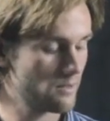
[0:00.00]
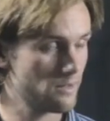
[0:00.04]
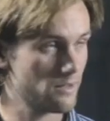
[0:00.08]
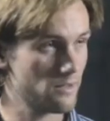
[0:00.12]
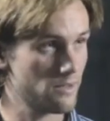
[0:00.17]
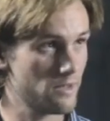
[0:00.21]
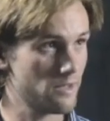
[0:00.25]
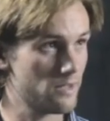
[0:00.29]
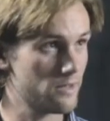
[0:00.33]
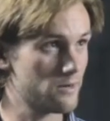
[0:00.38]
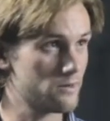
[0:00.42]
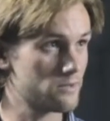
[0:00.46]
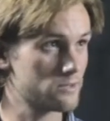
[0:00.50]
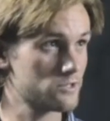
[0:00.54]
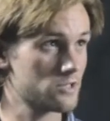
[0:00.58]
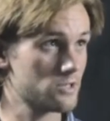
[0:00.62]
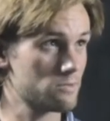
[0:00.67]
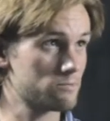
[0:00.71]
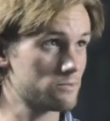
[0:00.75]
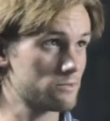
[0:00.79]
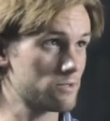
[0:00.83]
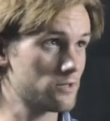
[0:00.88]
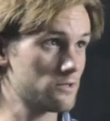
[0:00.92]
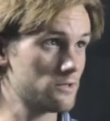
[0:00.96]
and our
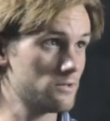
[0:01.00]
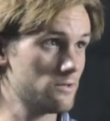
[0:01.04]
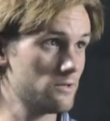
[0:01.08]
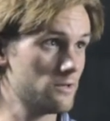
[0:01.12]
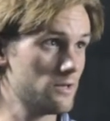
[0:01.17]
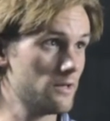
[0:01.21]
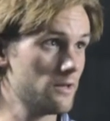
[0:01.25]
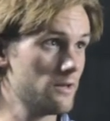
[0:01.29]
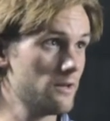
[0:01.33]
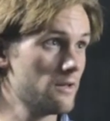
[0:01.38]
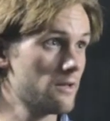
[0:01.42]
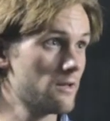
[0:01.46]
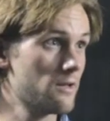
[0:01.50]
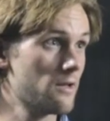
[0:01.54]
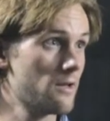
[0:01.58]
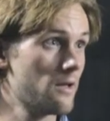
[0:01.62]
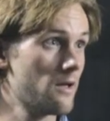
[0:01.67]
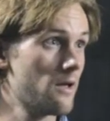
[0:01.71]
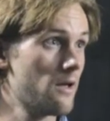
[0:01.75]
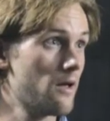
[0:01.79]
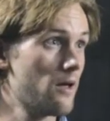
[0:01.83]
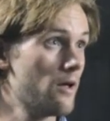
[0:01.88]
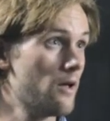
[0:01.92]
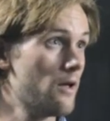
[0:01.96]
substituted
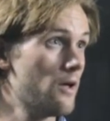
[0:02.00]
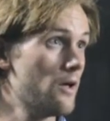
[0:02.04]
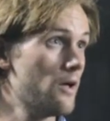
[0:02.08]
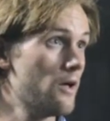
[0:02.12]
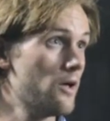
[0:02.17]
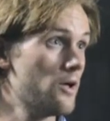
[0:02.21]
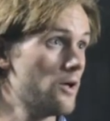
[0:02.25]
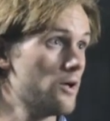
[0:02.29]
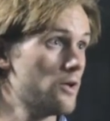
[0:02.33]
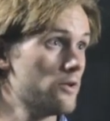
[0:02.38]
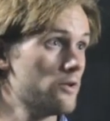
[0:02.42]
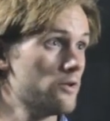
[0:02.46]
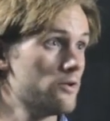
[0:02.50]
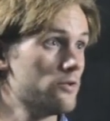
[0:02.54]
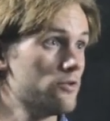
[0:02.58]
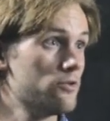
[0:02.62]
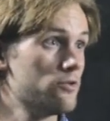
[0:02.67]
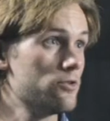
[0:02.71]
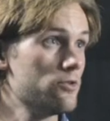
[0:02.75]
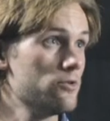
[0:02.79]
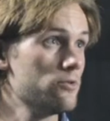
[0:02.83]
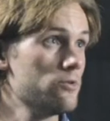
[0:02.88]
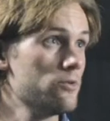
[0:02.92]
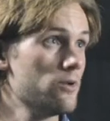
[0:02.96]

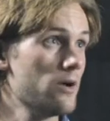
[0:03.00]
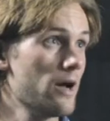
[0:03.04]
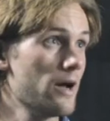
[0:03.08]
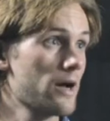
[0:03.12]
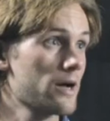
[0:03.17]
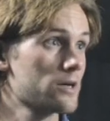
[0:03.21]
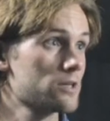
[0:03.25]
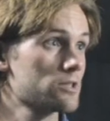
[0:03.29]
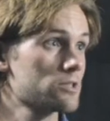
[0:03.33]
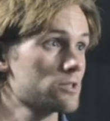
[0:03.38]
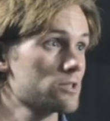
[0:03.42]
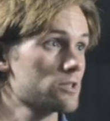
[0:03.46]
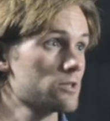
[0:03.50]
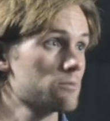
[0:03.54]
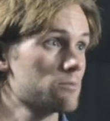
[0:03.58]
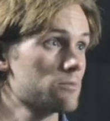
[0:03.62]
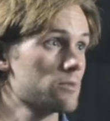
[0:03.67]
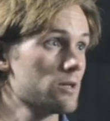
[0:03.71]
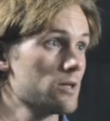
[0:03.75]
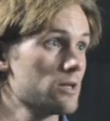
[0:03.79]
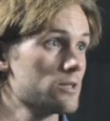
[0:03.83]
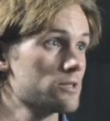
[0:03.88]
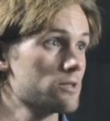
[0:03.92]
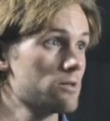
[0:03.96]
2x
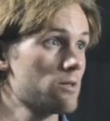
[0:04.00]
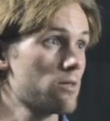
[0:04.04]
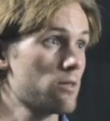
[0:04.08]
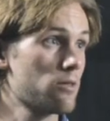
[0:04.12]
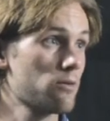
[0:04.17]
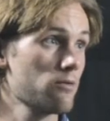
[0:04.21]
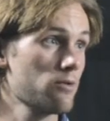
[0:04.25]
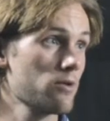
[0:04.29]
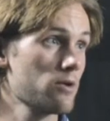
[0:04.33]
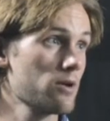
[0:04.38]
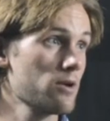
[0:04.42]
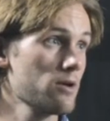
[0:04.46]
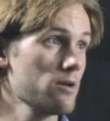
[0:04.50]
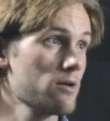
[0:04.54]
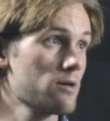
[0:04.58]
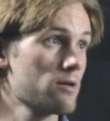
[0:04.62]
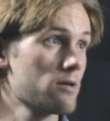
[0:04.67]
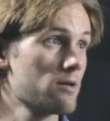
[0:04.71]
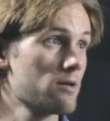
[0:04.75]
plus 3